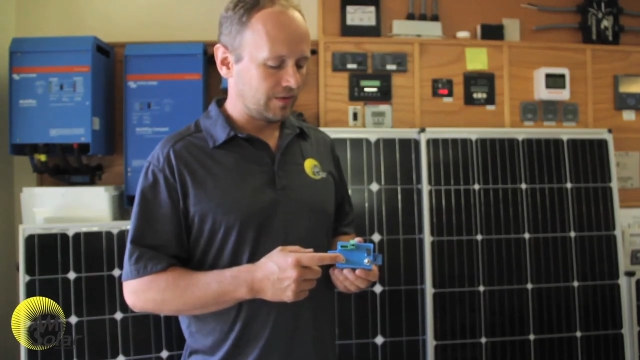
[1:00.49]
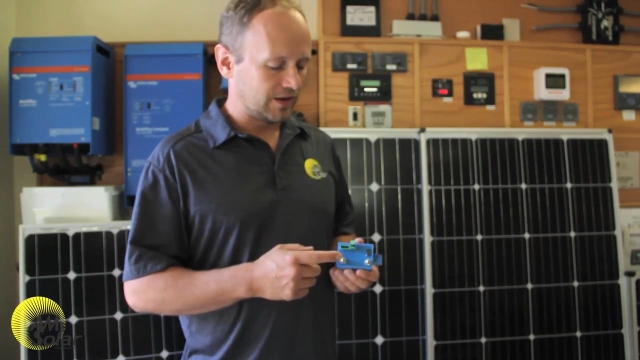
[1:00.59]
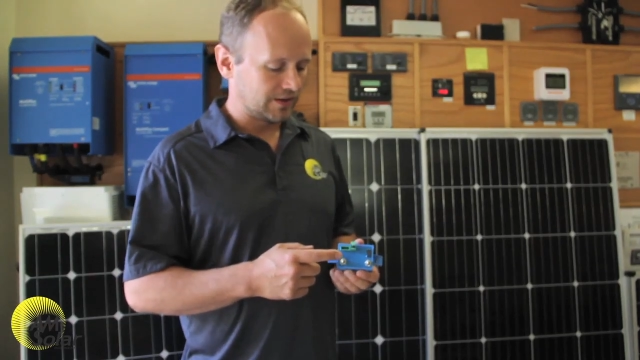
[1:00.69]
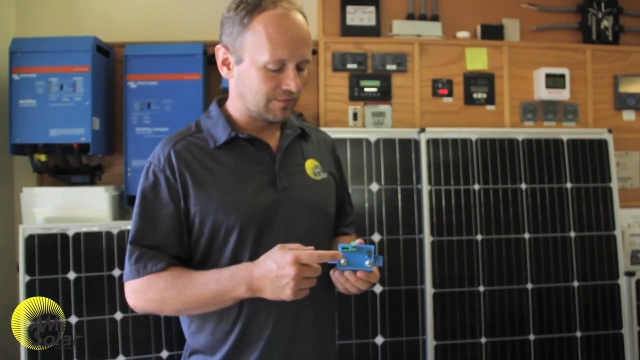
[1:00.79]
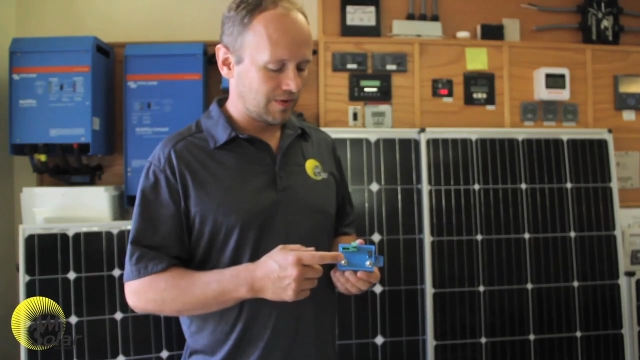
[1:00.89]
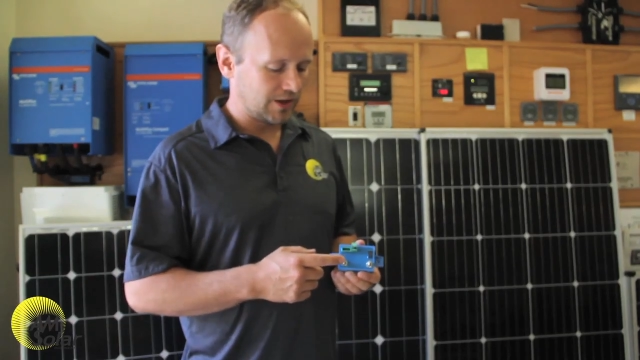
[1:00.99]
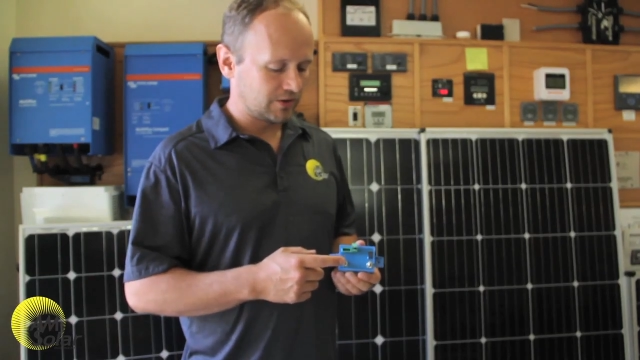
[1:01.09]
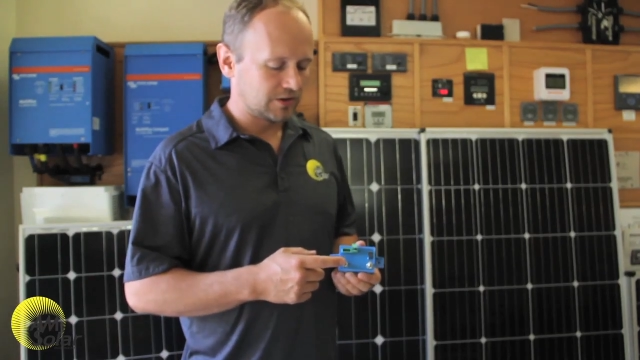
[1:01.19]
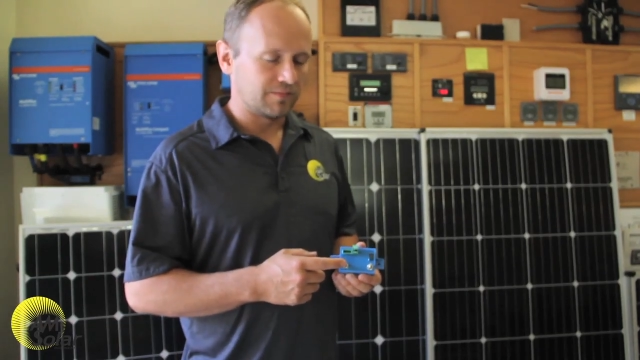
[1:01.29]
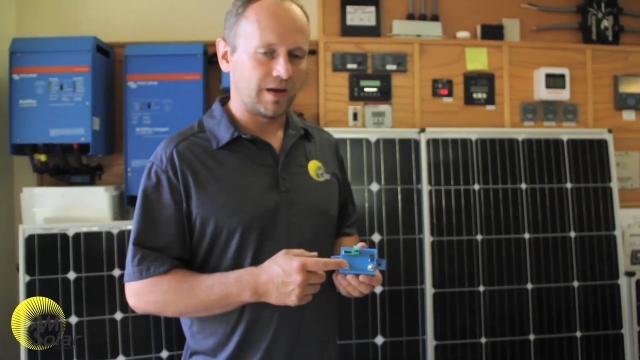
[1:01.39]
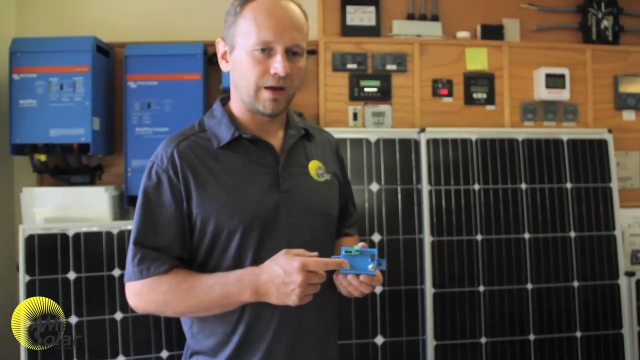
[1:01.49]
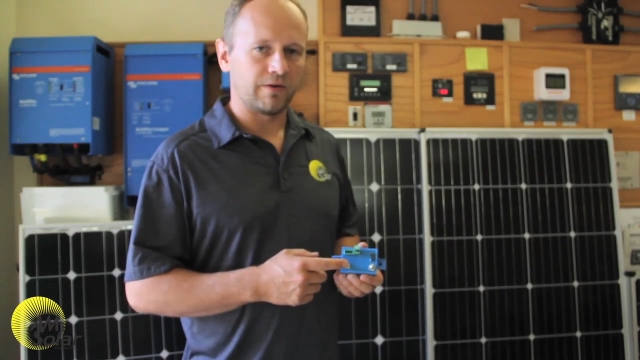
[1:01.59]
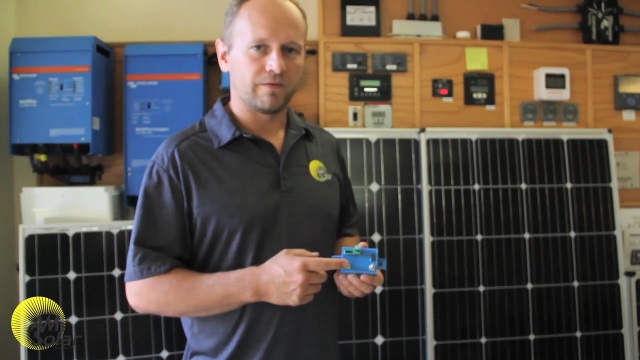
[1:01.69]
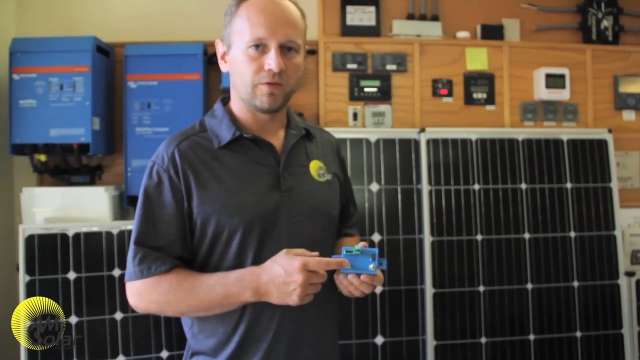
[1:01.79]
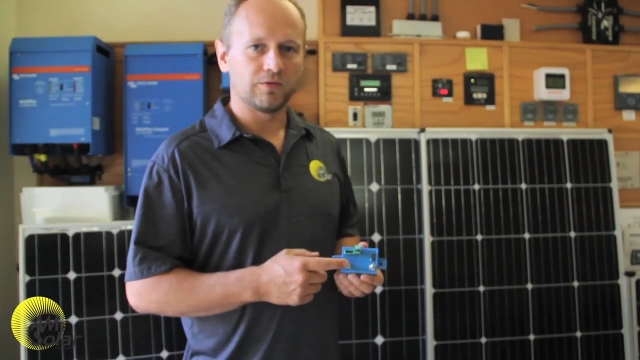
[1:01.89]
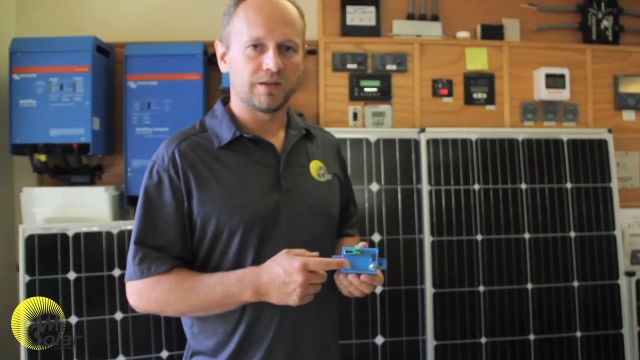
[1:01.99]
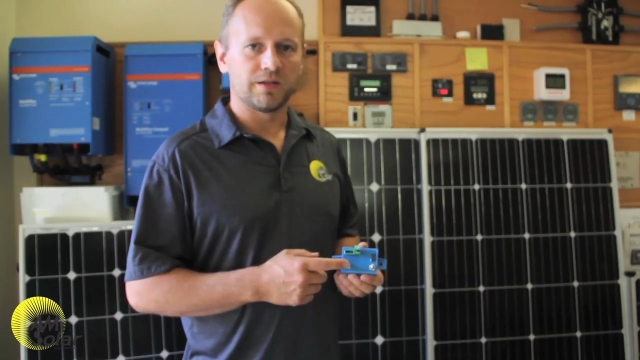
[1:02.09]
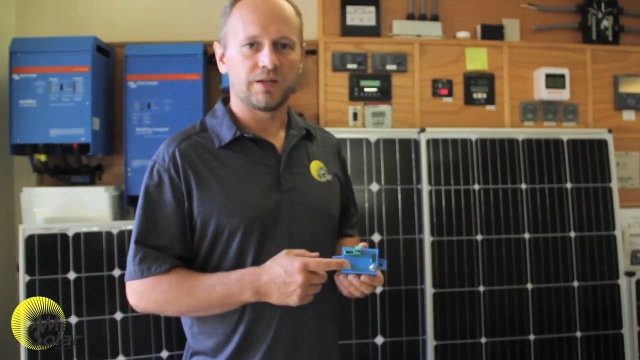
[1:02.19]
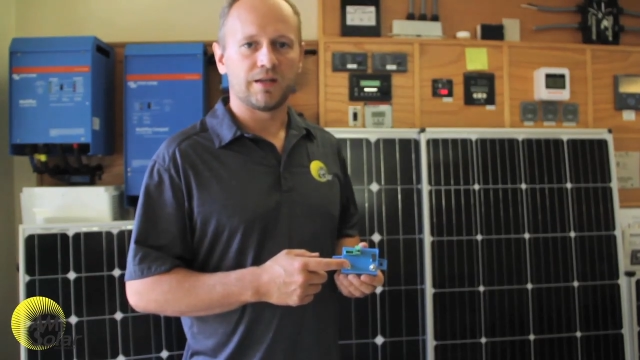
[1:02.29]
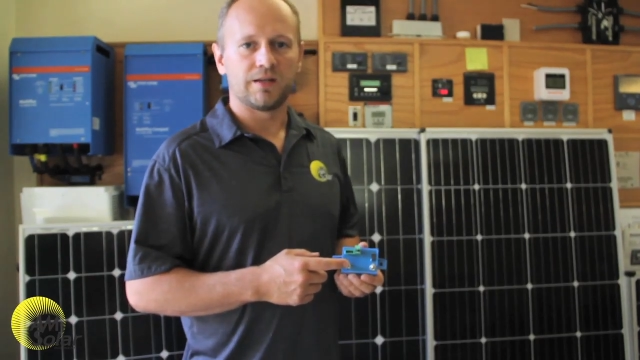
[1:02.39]
because it measures the battery
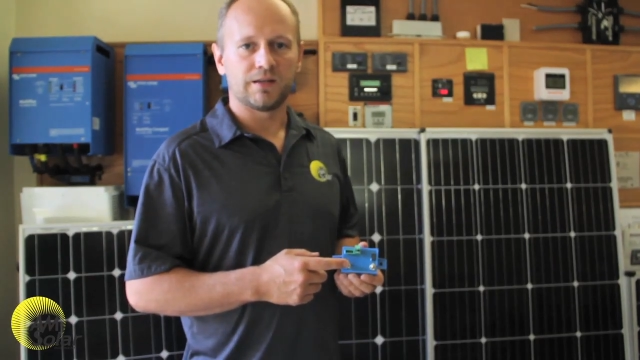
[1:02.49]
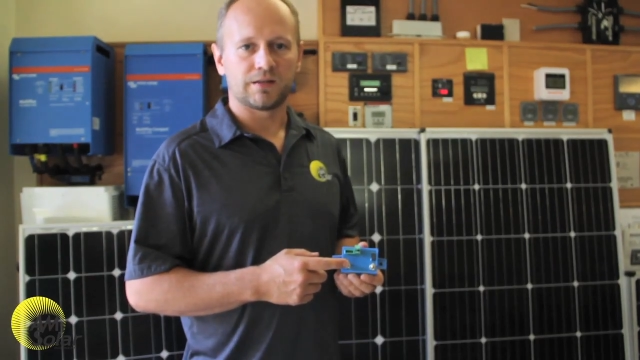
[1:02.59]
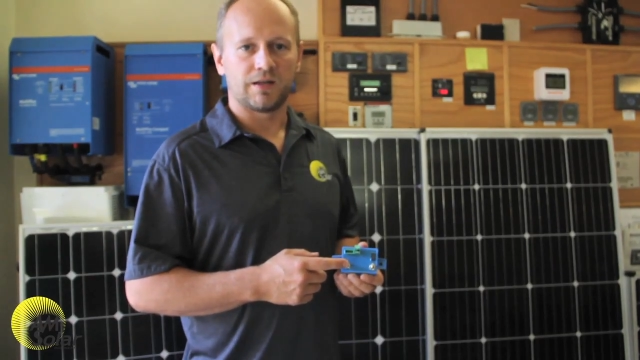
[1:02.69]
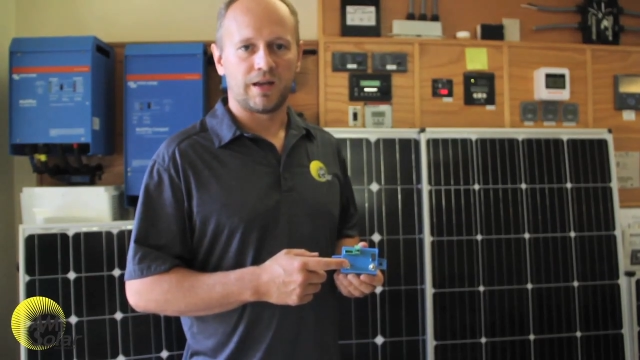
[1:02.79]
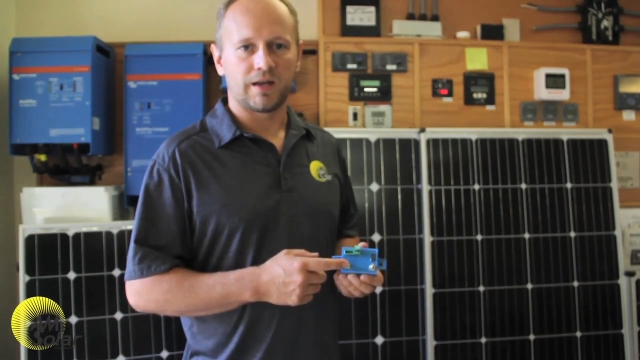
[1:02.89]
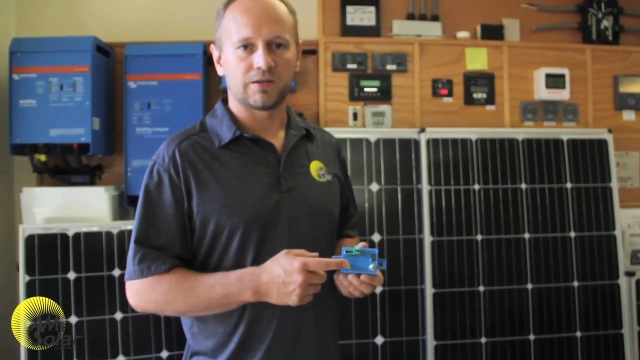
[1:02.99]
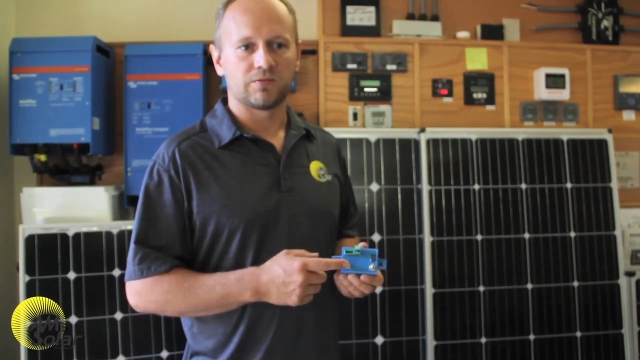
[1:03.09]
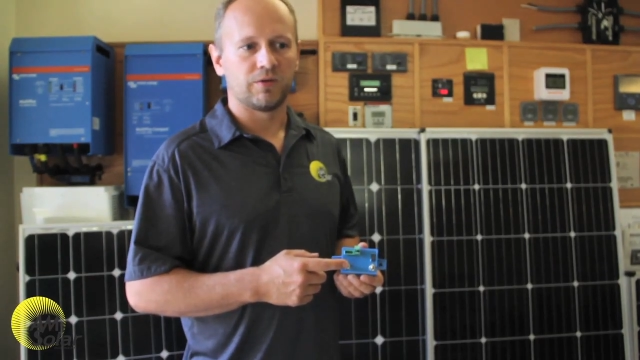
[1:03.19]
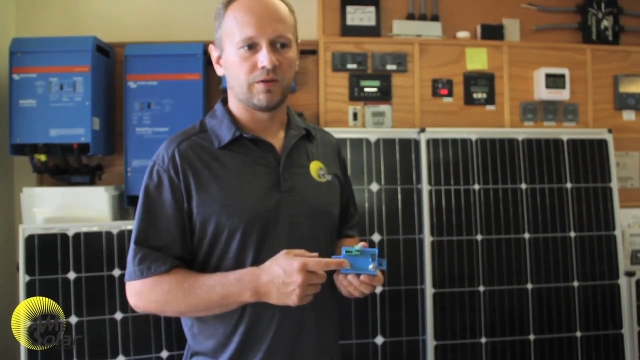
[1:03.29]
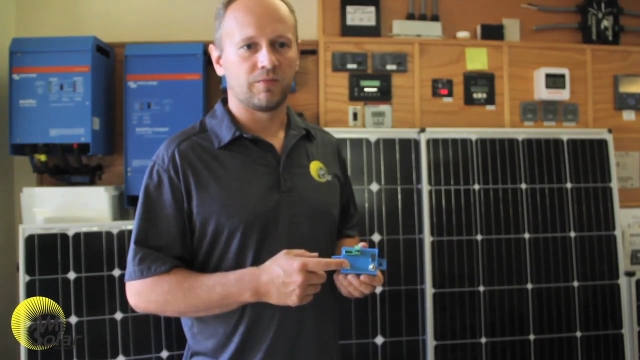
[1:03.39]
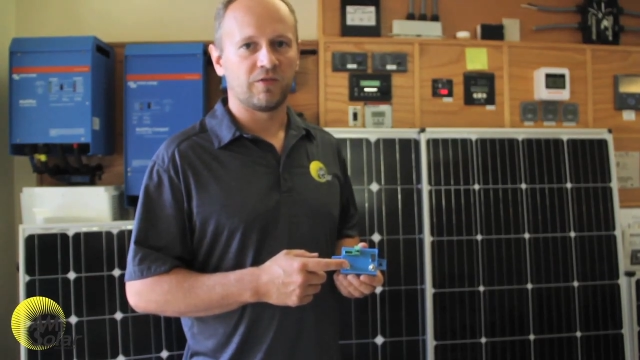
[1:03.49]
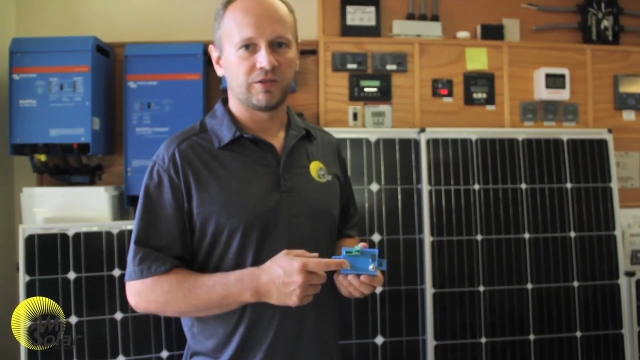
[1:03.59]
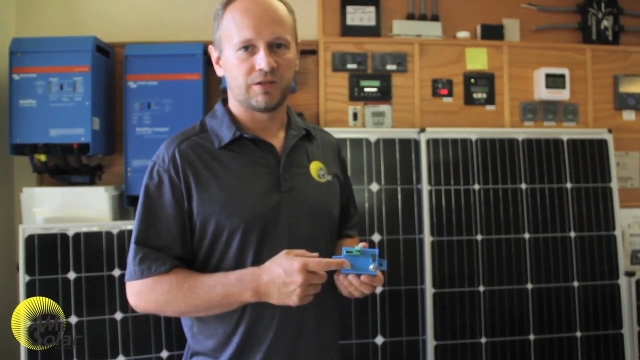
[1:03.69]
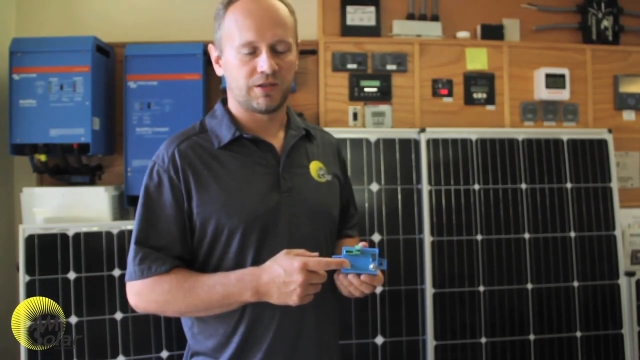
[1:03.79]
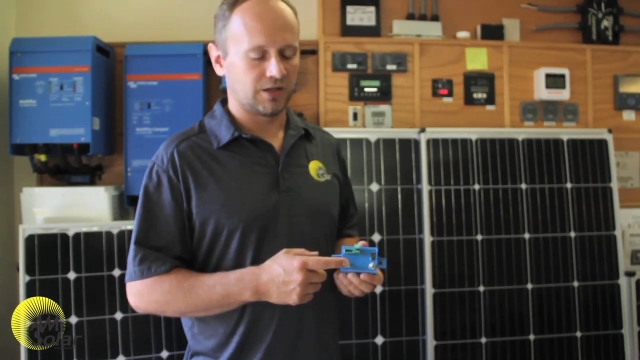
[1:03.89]
voltage and disconnects when the voltage